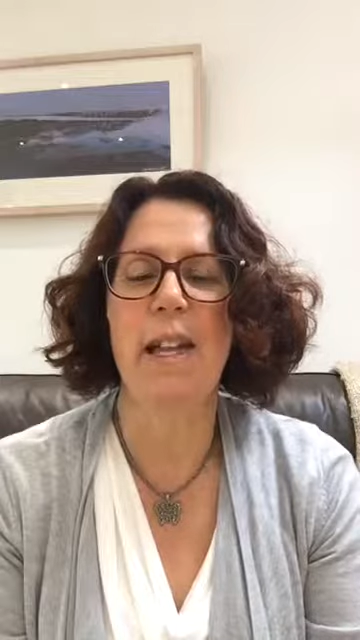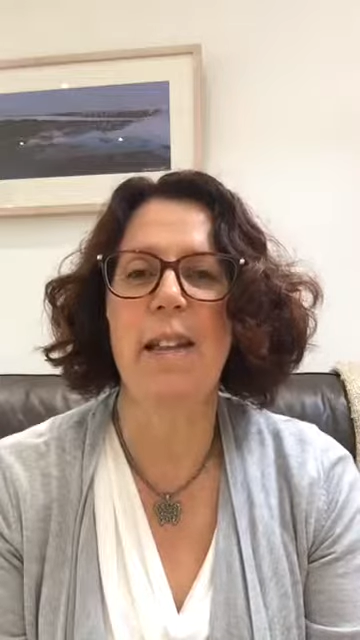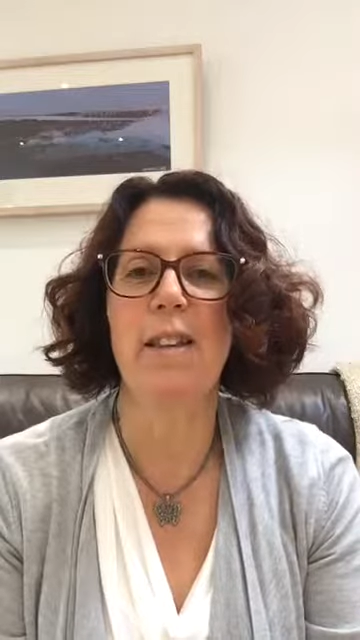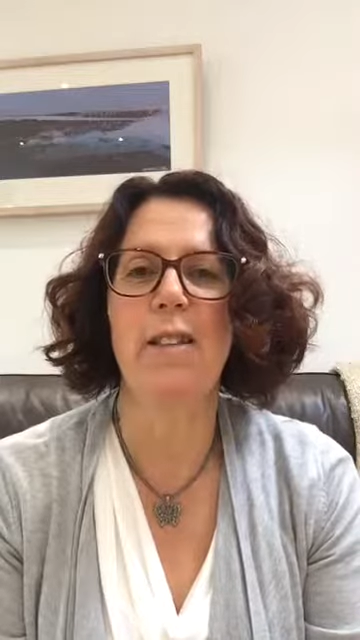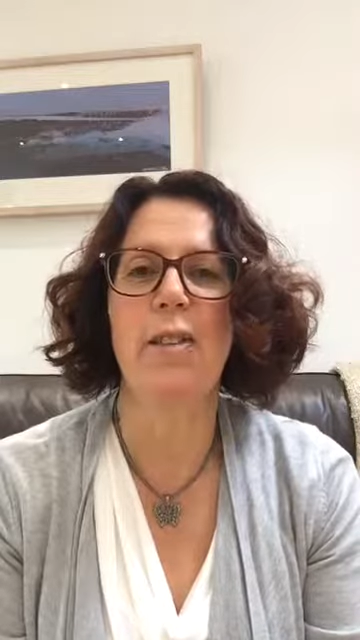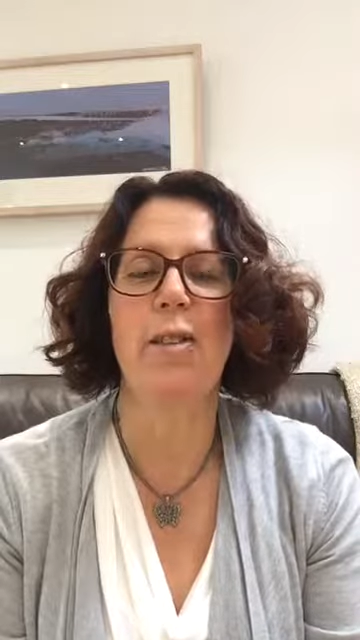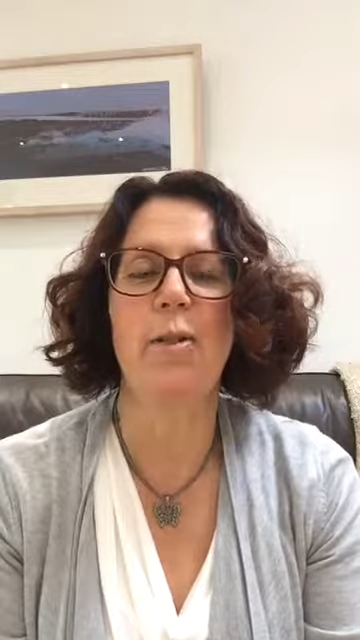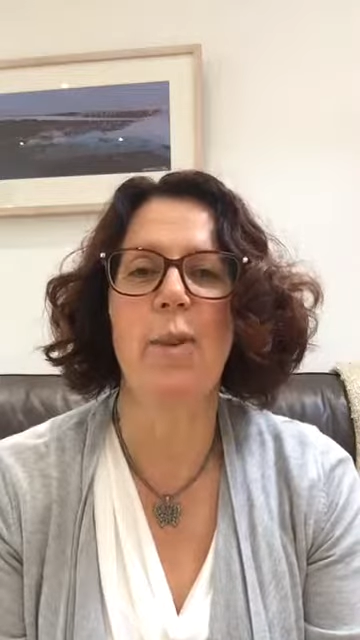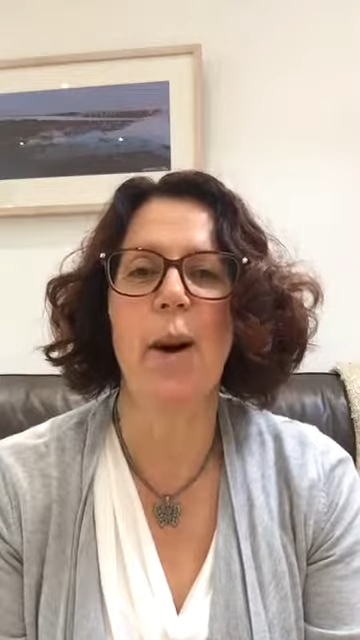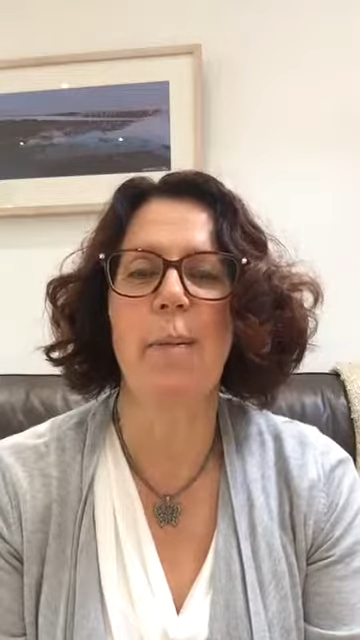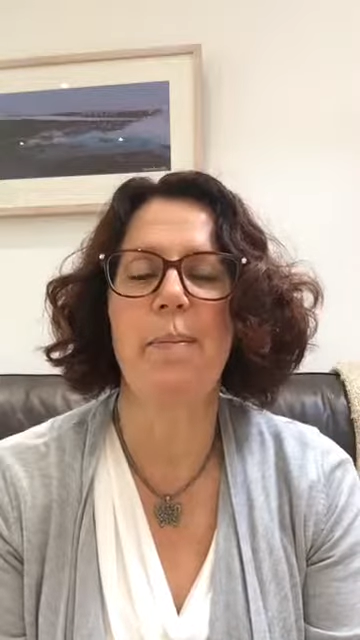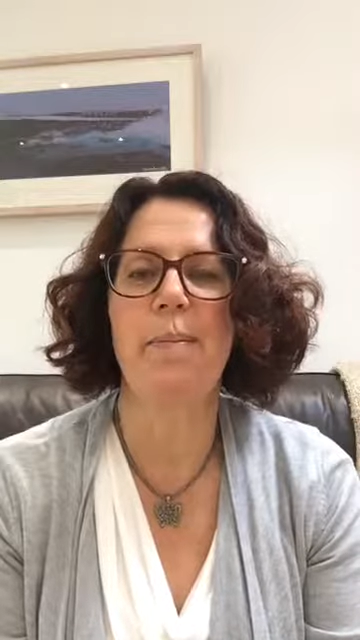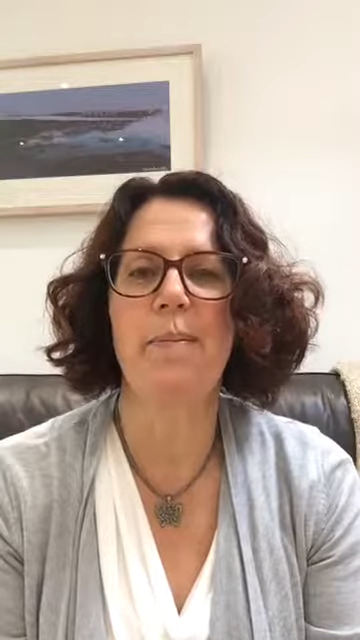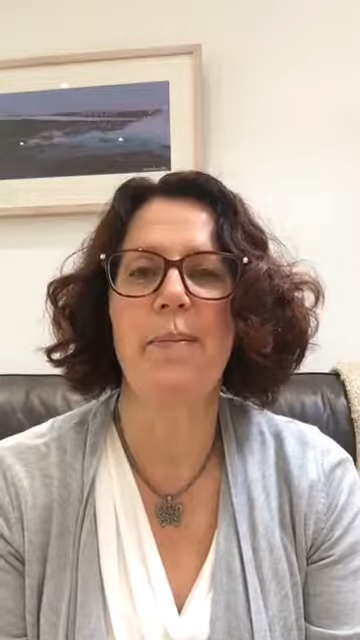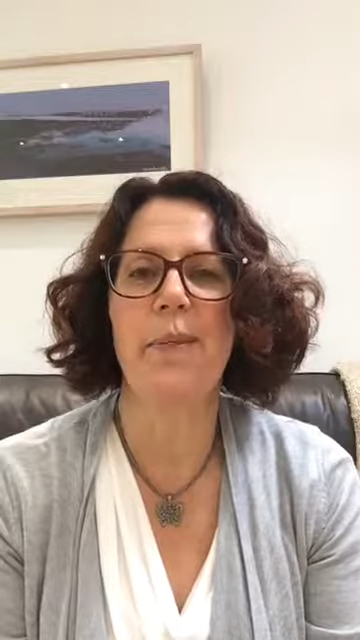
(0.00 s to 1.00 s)

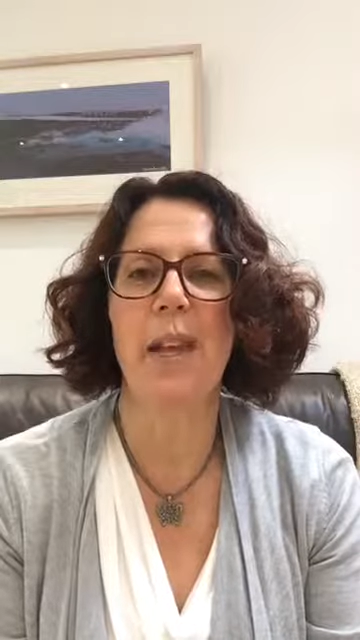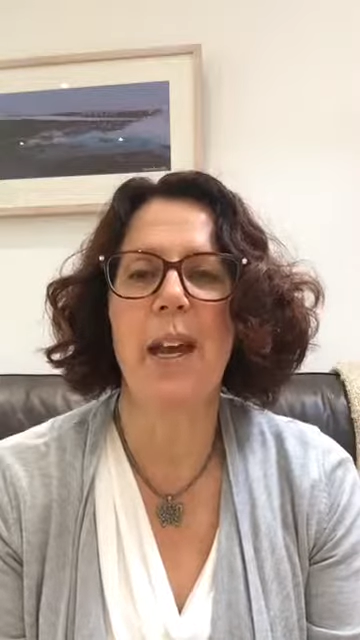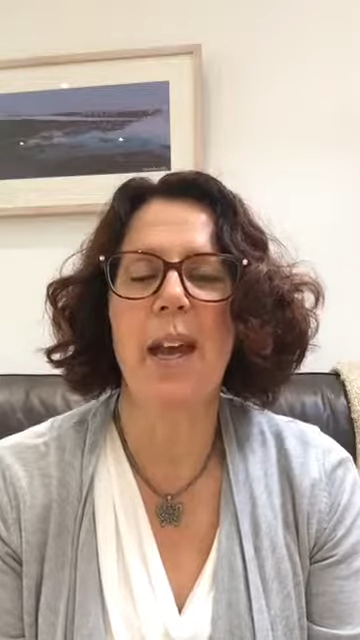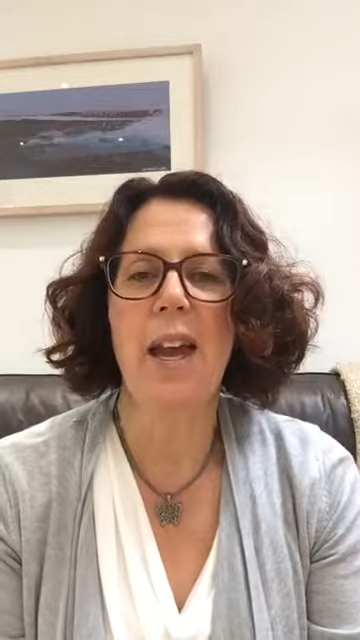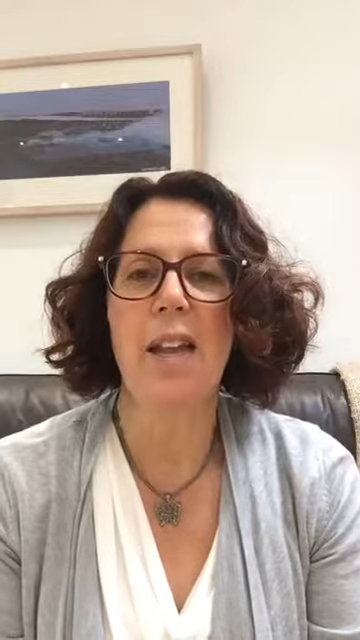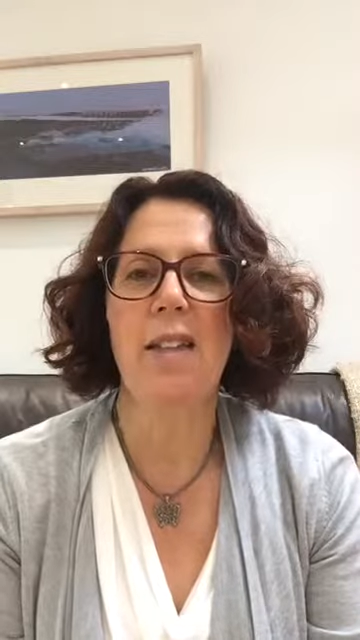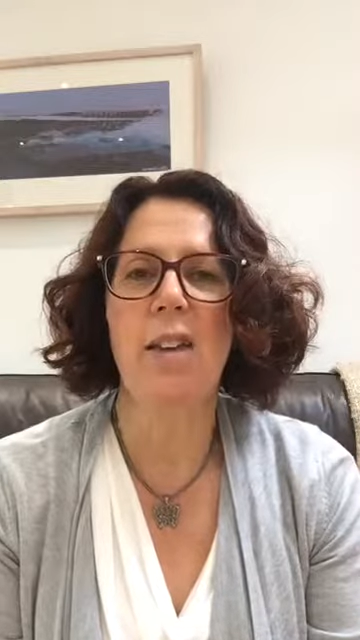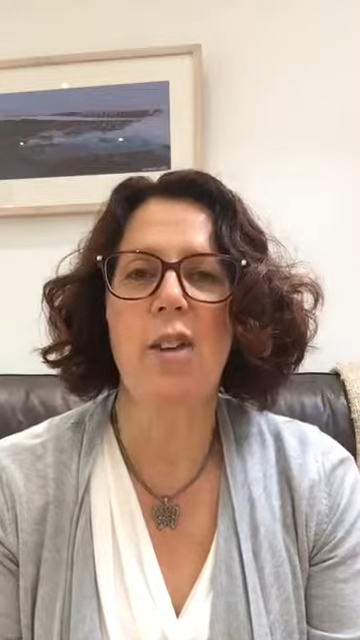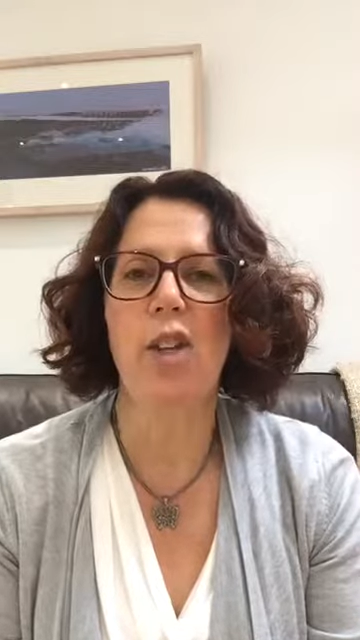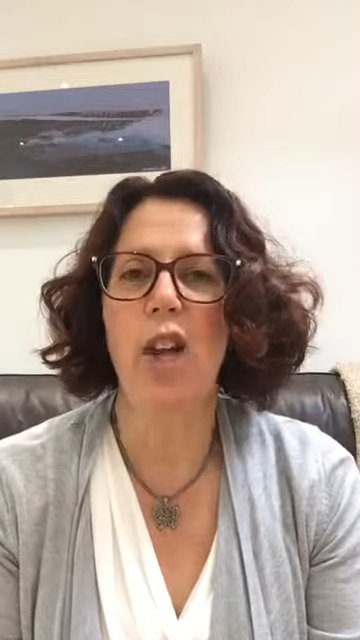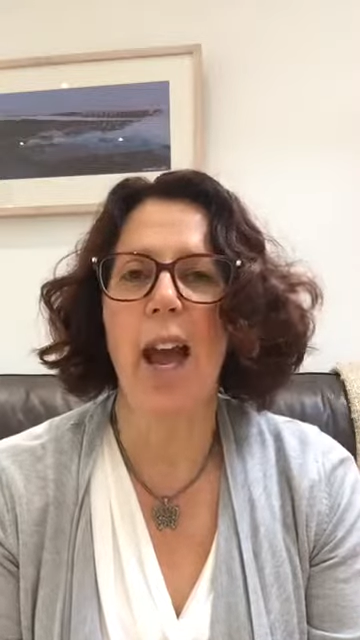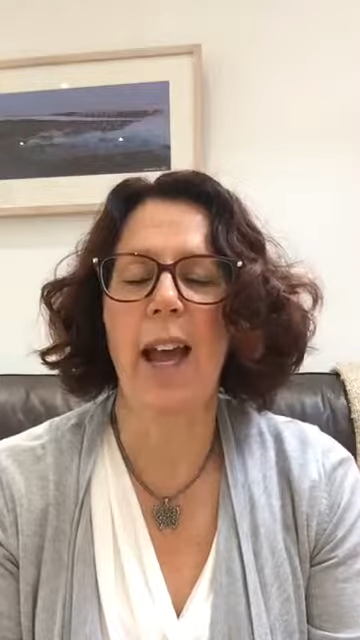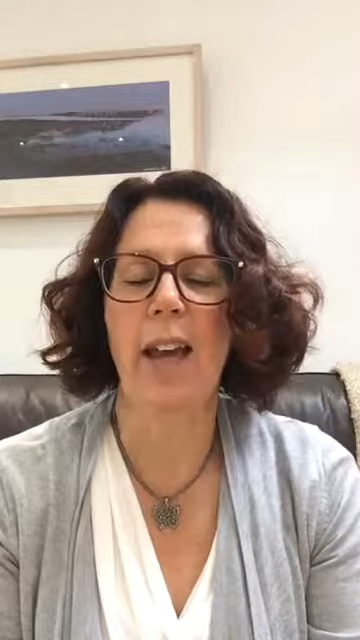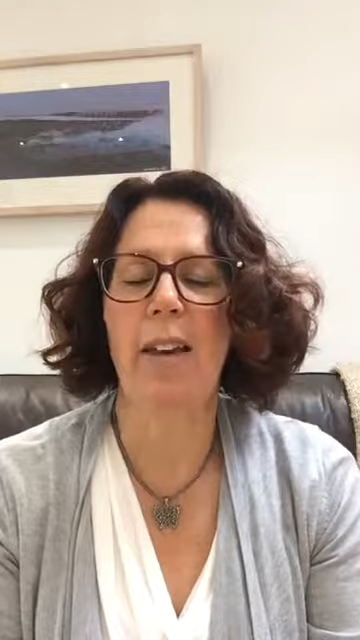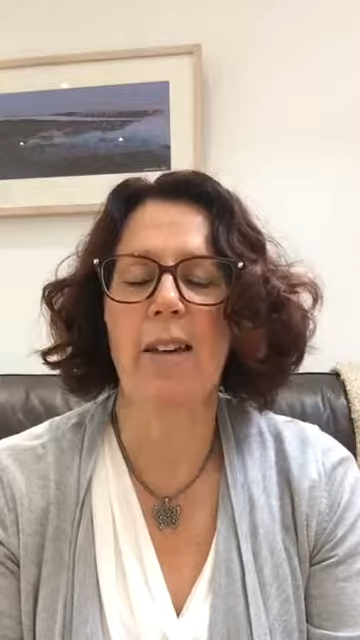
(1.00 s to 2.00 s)
to
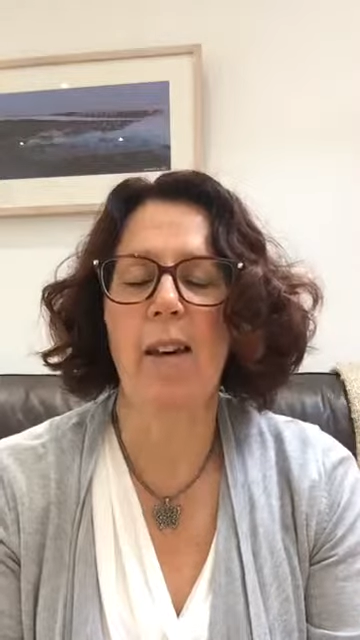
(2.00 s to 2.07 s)
check